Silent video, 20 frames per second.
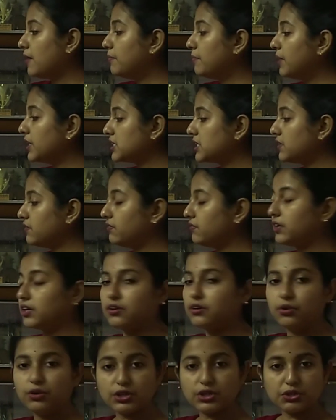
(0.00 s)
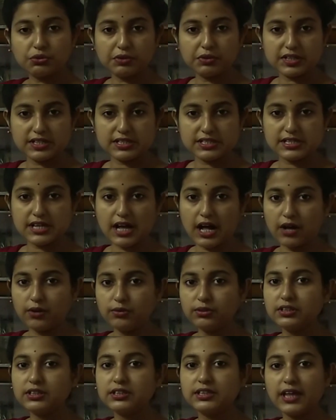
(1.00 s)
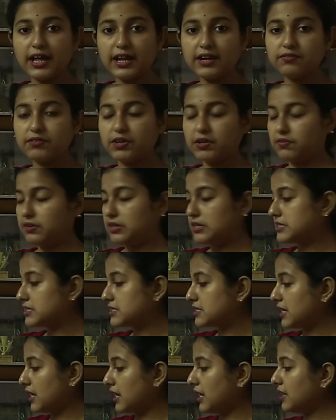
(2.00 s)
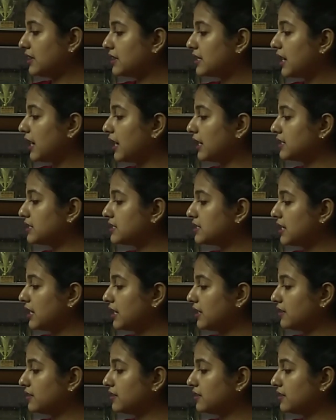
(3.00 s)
But if we go towards south, then we will say that